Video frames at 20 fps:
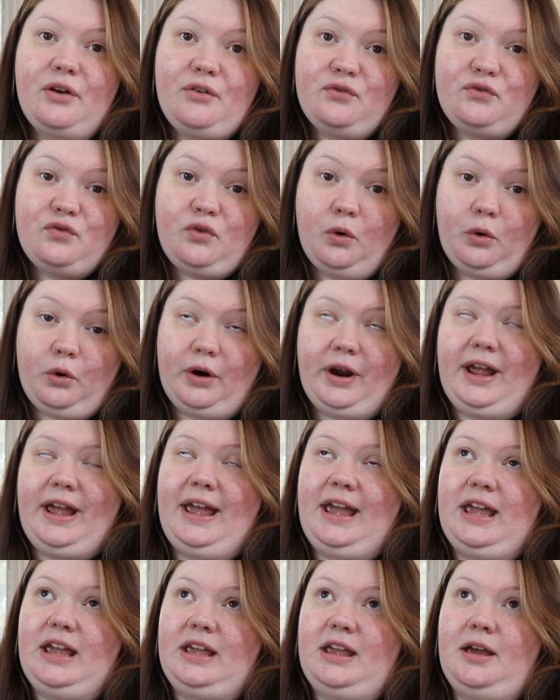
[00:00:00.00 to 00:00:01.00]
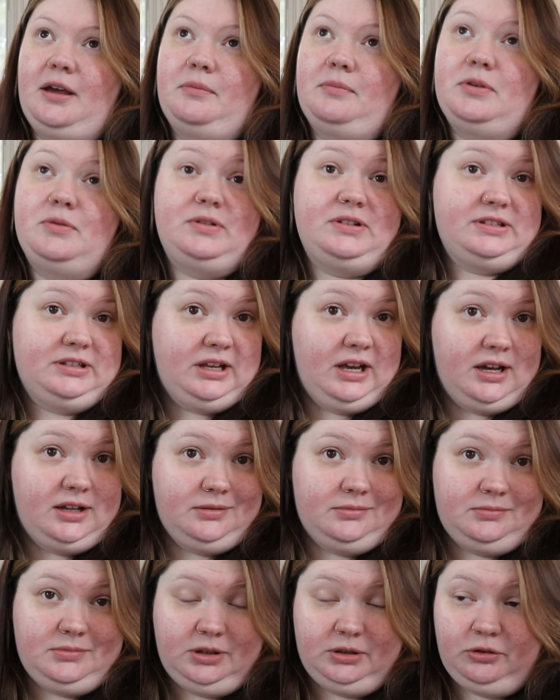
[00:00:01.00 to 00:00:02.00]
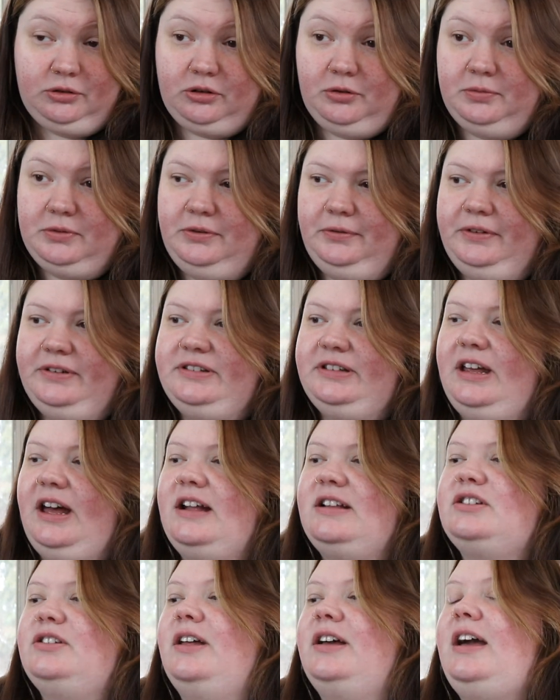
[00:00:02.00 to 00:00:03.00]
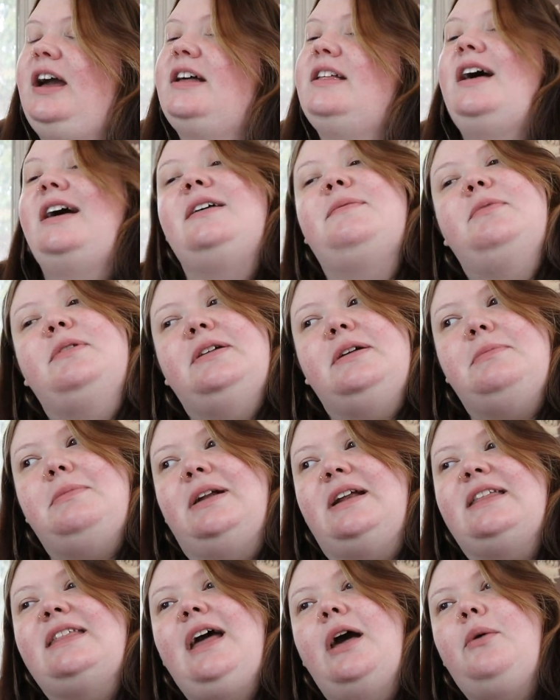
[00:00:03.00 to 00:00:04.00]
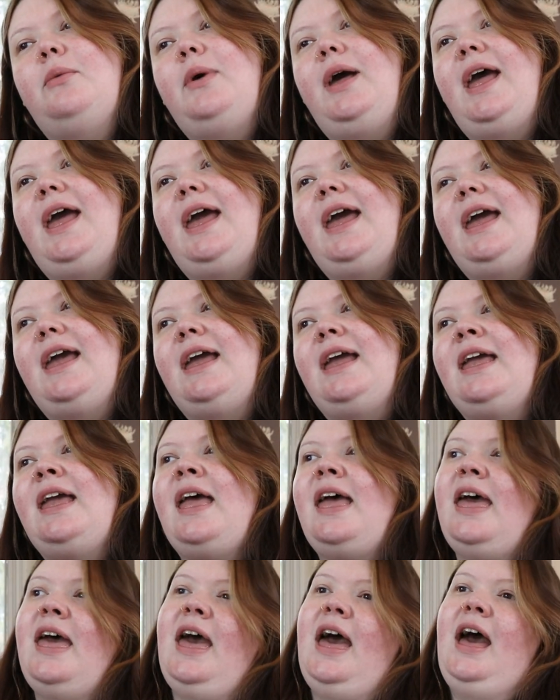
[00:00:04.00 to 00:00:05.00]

for a beauty salon, a local beauty salon. So like, I bring in money that way.